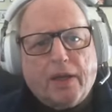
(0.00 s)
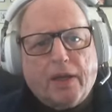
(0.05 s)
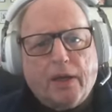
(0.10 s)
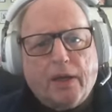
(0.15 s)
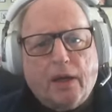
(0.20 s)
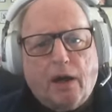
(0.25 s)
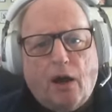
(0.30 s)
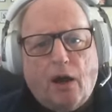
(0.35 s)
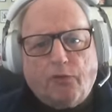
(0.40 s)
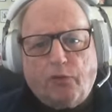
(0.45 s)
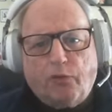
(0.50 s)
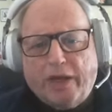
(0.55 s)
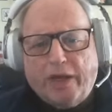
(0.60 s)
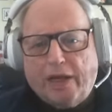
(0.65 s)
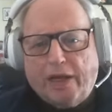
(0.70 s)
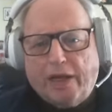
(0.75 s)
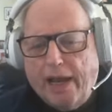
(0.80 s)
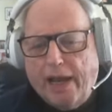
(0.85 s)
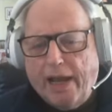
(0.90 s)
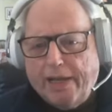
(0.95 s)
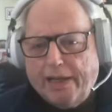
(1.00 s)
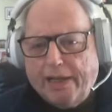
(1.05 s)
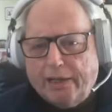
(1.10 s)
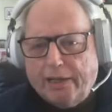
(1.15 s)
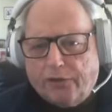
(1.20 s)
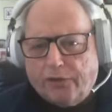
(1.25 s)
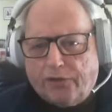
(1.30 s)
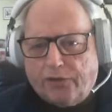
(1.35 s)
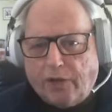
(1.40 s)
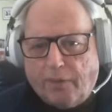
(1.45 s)
relating
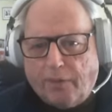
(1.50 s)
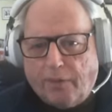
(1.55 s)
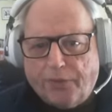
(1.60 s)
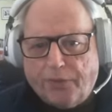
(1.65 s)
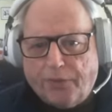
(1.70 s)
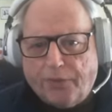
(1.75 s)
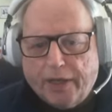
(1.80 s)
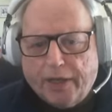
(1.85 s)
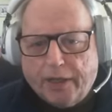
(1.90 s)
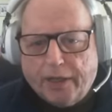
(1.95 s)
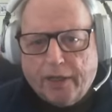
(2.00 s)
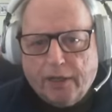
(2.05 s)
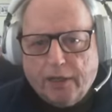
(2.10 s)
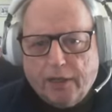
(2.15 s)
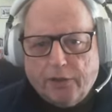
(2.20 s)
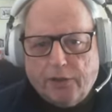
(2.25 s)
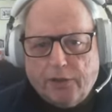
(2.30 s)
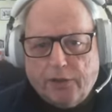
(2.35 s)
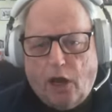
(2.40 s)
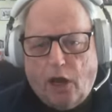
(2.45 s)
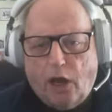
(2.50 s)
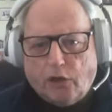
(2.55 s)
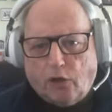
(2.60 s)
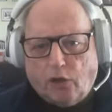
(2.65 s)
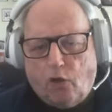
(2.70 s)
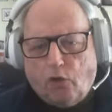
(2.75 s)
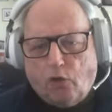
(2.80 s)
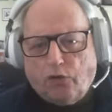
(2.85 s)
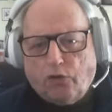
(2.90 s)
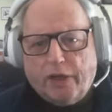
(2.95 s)
to something not
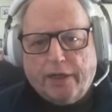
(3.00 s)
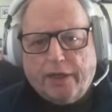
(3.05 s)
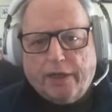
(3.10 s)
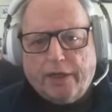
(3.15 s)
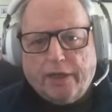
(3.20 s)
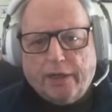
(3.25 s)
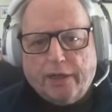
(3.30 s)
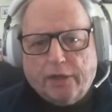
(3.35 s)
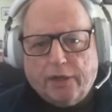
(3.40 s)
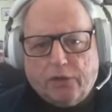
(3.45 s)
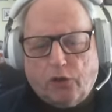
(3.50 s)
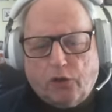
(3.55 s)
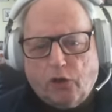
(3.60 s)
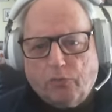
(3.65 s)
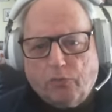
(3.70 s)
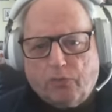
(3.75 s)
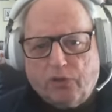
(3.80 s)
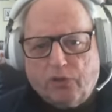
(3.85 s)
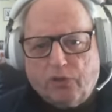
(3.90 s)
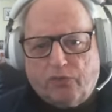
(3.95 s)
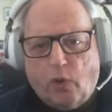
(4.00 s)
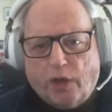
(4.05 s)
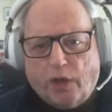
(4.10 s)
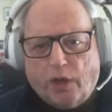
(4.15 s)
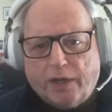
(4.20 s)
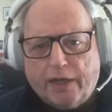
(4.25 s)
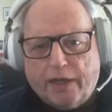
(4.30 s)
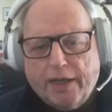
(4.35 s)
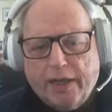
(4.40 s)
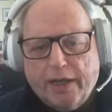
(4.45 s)
only in terms of what
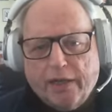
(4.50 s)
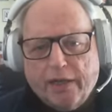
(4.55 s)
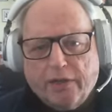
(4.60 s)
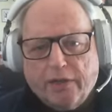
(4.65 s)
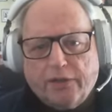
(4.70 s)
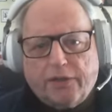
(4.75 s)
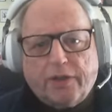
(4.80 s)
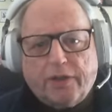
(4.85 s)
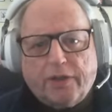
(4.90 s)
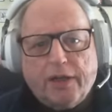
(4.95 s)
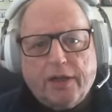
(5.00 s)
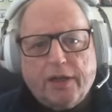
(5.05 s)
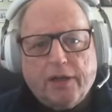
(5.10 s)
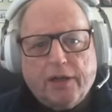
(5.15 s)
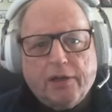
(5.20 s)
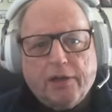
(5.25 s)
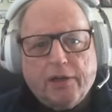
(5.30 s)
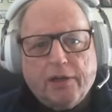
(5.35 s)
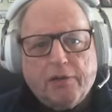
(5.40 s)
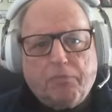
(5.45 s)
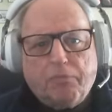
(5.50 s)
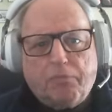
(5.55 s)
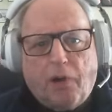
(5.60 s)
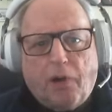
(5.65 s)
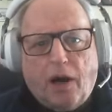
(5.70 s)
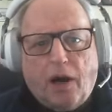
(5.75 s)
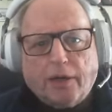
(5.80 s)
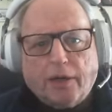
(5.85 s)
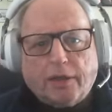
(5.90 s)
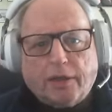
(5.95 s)
it is,
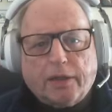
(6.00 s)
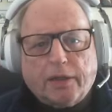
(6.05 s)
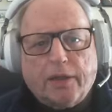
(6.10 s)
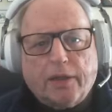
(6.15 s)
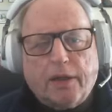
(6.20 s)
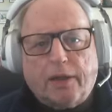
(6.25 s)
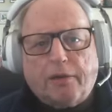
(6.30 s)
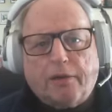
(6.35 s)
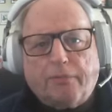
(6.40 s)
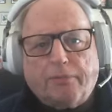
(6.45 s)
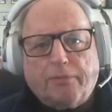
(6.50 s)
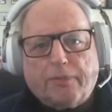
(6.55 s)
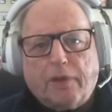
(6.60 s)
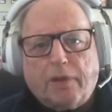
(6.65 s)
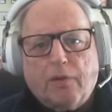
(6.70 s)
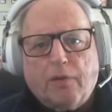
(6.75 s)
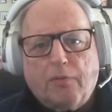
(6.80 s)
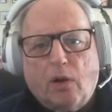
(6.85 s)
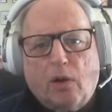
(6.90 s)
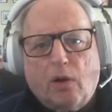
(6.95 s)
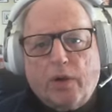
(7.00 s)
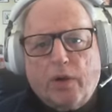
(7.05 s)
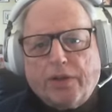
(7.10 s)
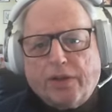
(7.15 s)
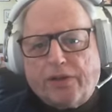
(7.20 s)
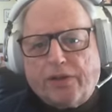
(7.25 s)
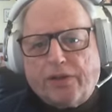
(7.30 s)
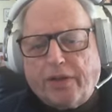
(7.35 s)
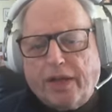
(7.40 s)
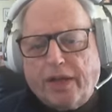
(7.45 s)
but with a
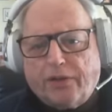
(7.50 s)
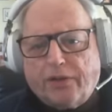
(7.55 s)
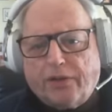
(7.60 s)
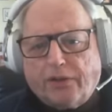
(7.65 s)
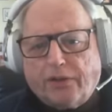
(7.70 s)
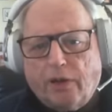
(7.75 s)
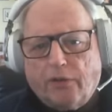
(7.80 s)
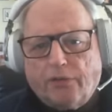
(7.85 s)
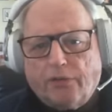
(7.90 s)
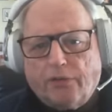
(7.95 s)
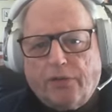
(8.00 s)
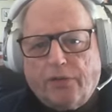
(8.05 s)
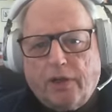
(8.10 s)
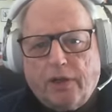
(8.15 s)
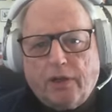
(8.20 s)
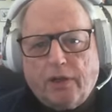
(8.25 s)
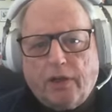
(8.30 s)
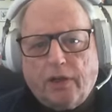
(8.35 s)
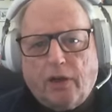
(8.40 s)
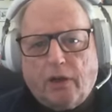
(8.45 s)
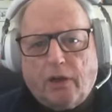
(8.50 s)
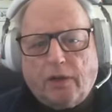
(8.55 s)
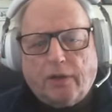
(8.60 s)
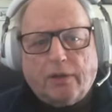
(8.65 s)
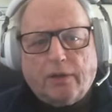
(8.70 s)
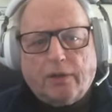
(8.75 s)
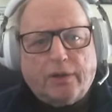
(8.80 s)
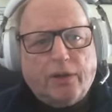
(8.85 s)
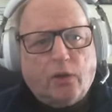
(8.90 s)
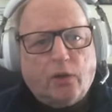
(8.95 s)
sense of,
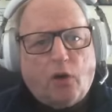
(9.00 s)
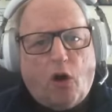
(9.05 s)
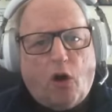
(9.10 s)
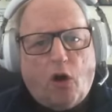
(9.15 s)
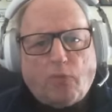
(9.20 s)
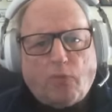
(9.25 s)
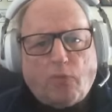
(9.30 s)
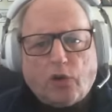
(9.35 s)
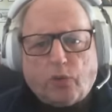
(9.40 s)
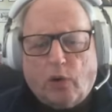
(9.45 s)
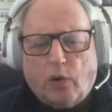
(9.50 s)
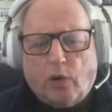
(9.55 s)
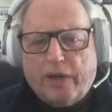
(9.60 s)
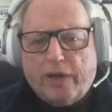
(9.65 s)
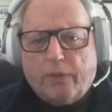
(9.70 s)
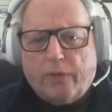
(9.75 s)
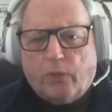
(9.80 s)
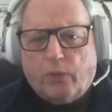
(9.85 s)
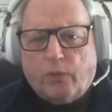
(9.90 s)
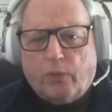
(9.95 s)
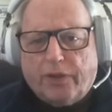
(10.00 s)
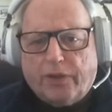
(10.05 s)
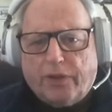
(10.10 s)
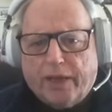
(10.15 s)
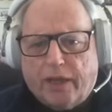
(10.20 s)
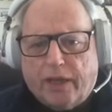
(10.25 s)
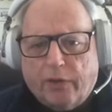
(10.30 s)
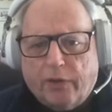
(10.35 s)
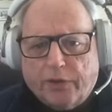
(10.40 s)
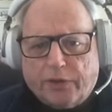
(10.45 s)
you know, almost what we would think
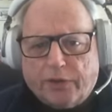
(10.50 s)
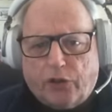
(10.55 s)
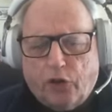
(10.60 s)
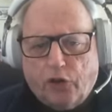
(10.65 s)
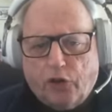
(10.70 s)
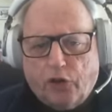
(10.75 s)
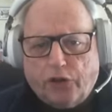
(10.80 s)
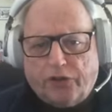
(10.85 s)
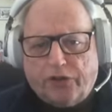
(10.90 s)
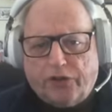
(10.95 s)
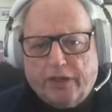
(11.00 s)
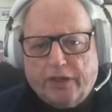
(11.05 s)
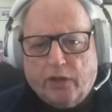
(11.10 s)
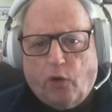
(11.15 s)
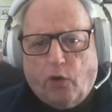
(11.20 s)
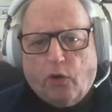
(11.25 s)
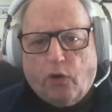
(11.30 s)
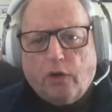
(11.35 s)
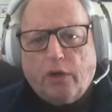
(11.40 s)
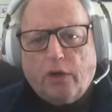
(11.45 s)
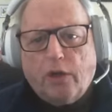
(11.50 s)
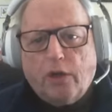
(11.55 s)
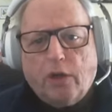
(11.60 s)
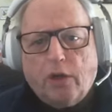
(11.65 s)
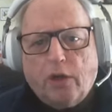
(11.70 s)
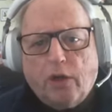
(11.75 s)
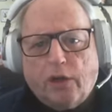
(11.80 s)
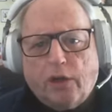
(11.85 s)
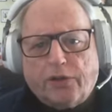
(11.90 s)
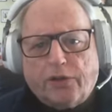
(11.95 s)
of as courtesy, or
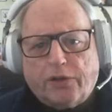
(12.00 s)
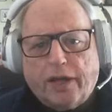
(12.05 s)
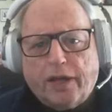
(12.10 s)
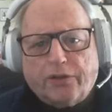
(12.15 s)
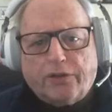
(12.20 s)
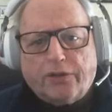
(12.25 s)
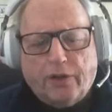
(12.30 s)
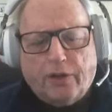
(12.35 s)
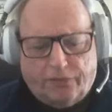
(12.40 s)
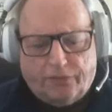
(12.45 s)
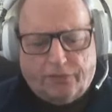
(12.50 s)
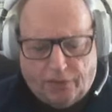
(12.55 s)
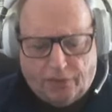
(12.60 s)
a sense of